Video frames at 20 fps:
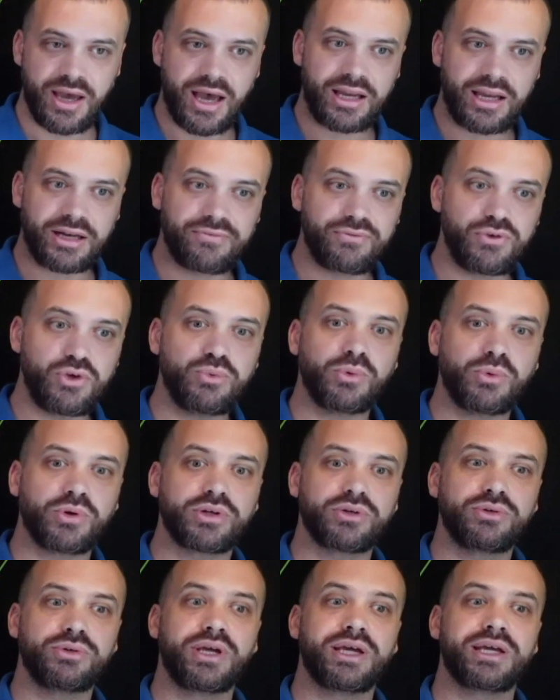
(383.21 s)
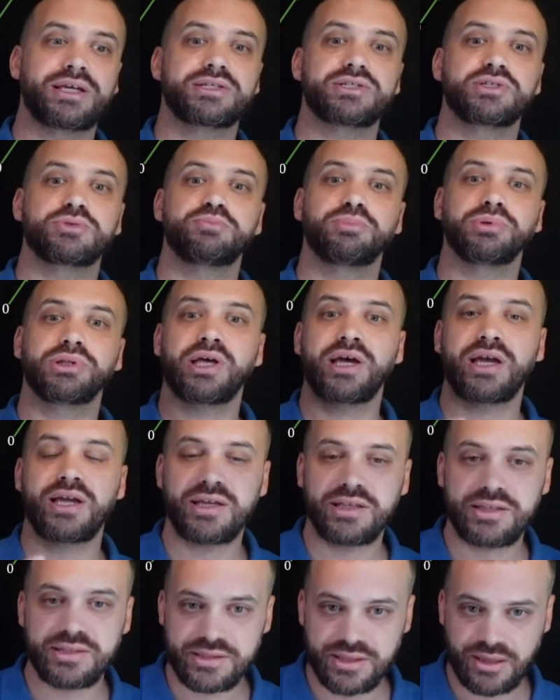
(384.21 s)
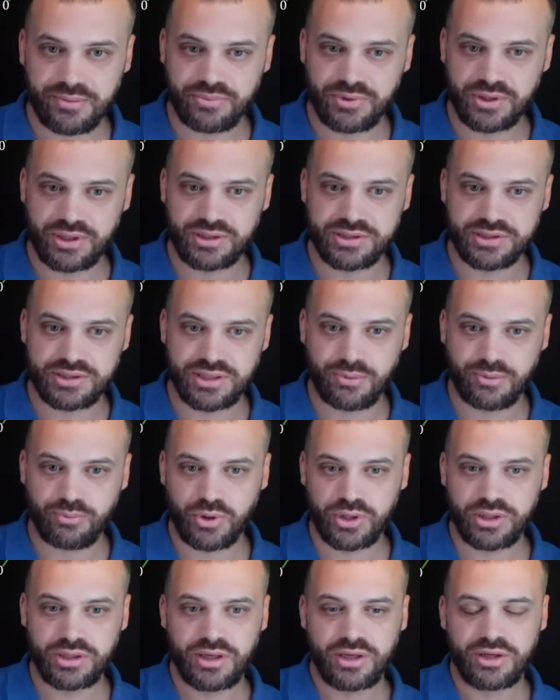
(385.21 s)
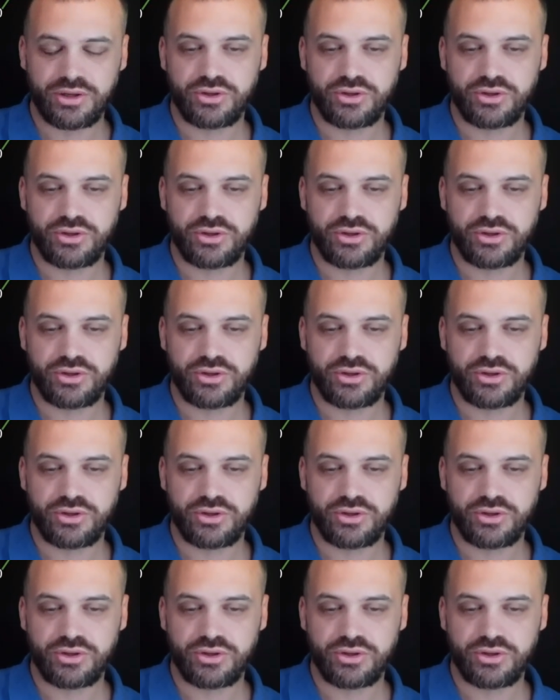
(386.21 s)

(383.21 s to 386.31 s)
And if you want to explain something to someone,